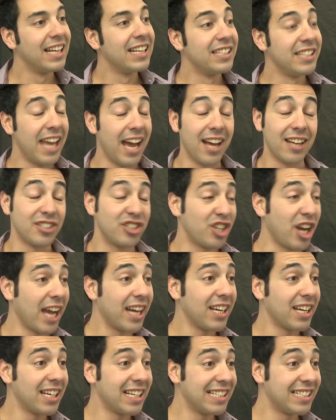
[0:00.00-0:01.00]
Yeah,
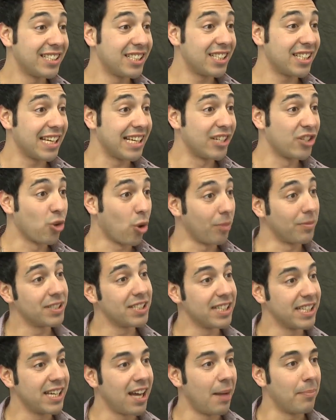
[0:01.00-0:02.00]
China is
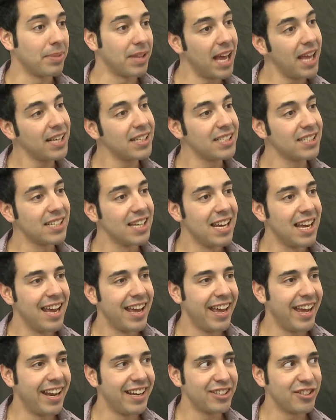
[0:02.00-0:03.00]
enormously complex,
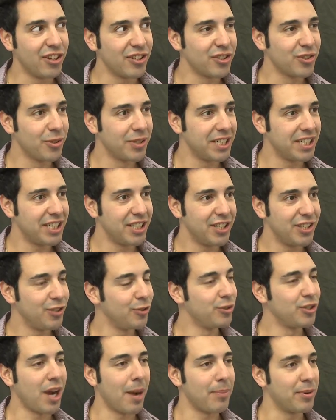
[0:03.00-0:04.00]
and it's also a
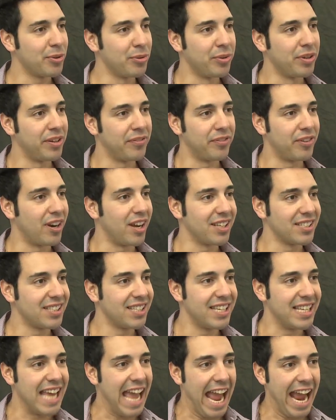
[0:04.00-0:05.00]
huge opportunity for us.
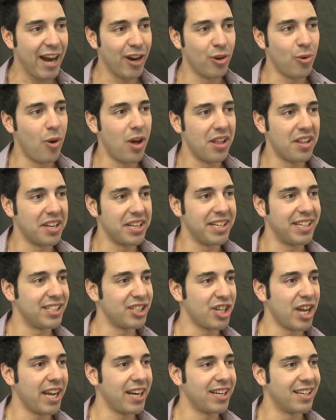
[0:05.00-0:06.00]
The air quality in
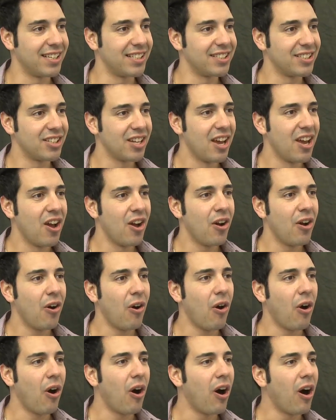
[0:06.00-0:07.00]
China is
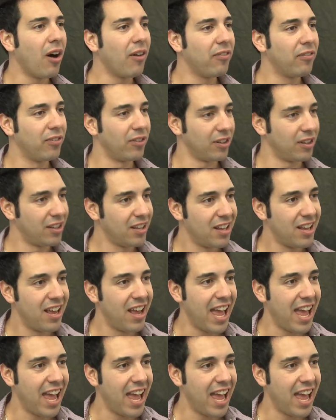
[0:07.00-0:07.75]
awful.